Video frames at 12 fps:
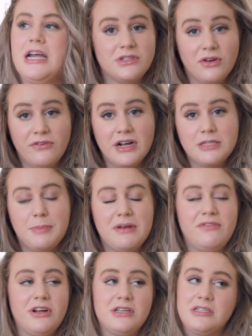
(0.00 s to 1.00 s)
So far it's
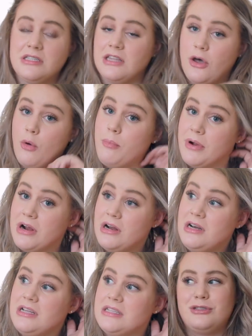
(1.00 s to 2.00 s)
been very slow
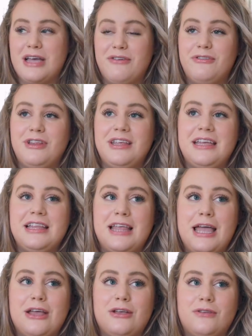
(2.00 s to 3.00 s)
burn, definitely
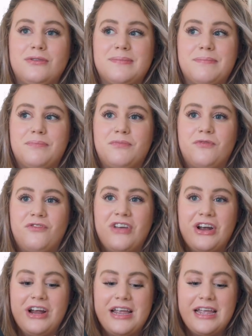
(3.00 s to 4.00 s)
like
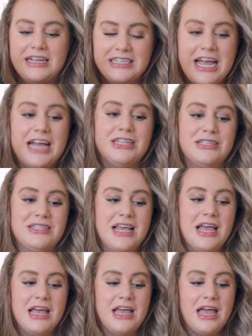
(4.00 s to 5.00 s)
very intense,
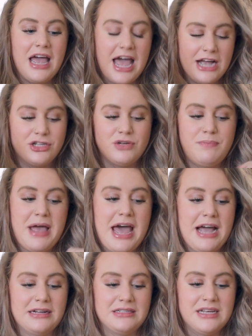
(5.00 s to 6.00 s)

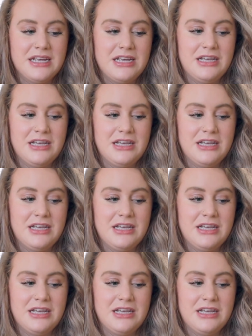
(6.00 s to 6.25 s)
action-packed